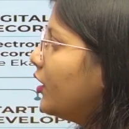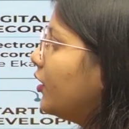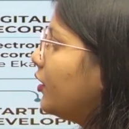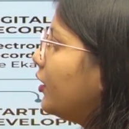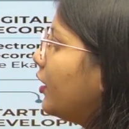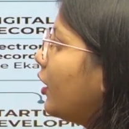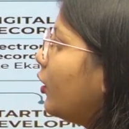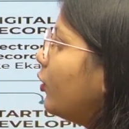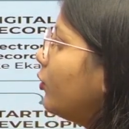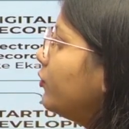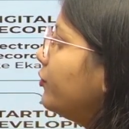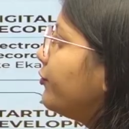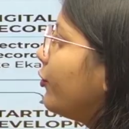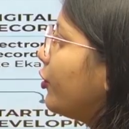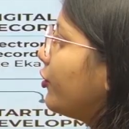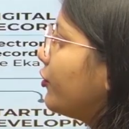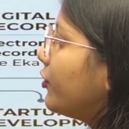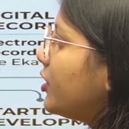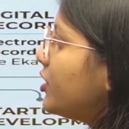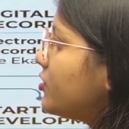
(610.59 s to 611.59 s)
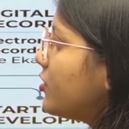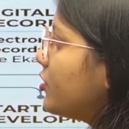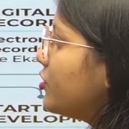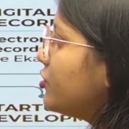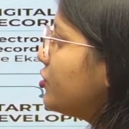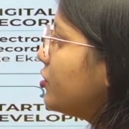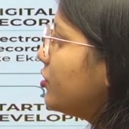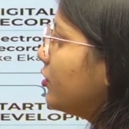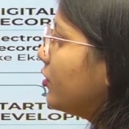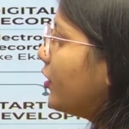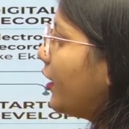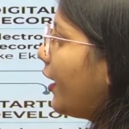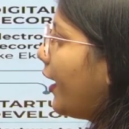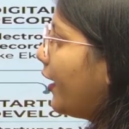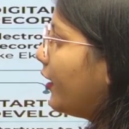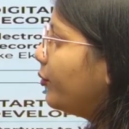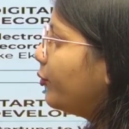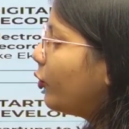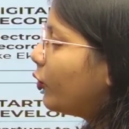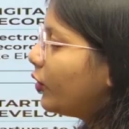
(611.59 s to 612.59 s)
Now, for research
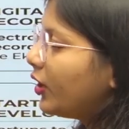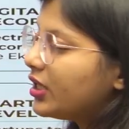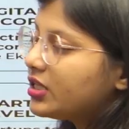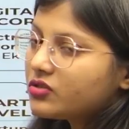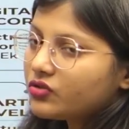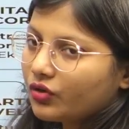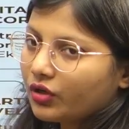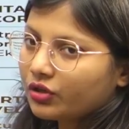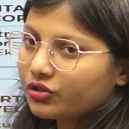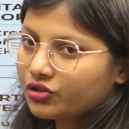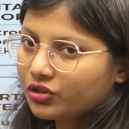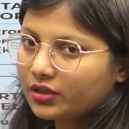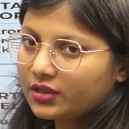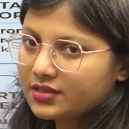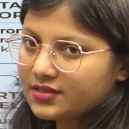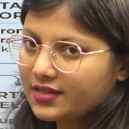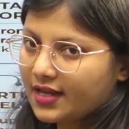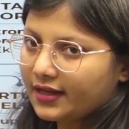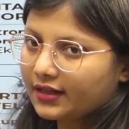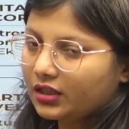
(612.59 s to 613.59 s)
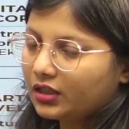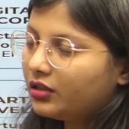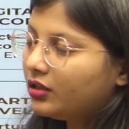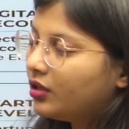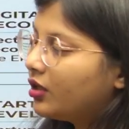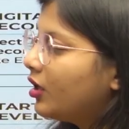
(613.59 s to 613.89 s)
and protein structure designing,